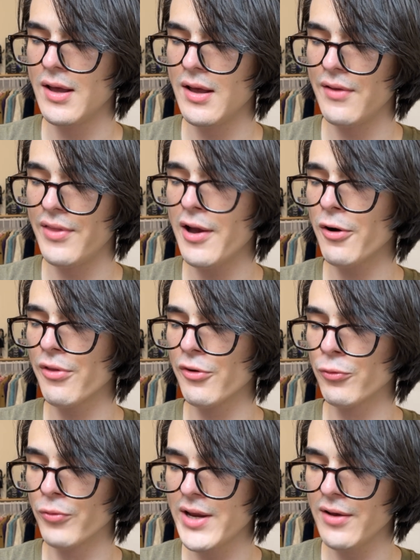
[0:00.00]
They are the
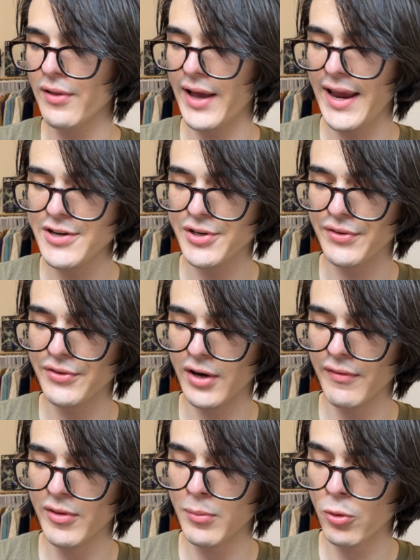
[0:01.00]
real agents
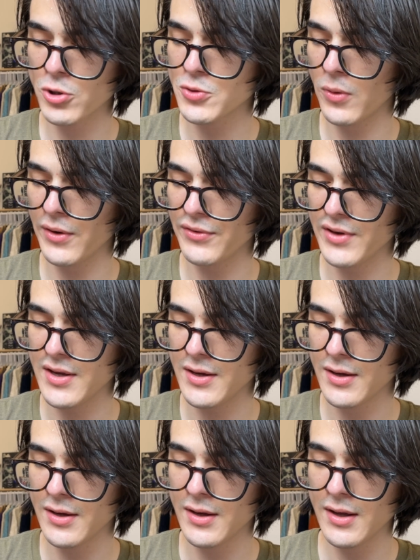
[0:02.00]
of the bourgeoisie
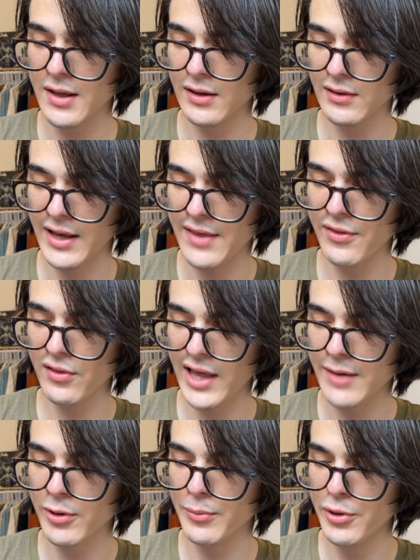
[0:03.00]
in the
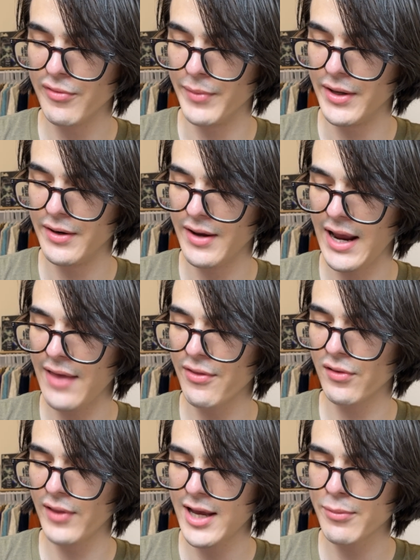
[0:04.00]
labor movement, and the
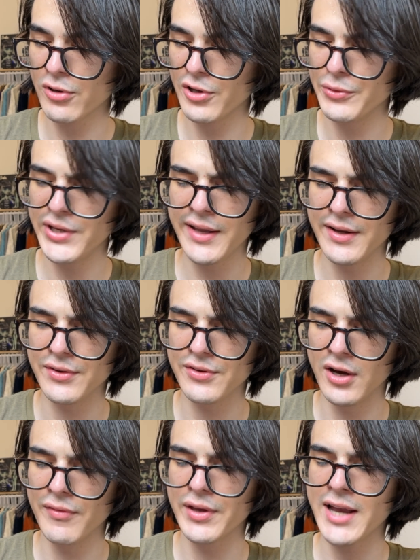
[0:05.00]
labor lieutenants
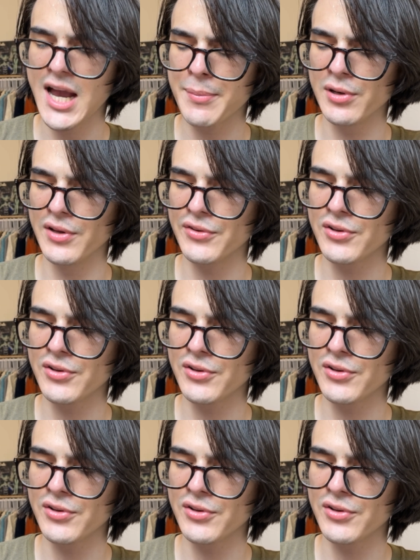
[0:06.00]
of the capitalist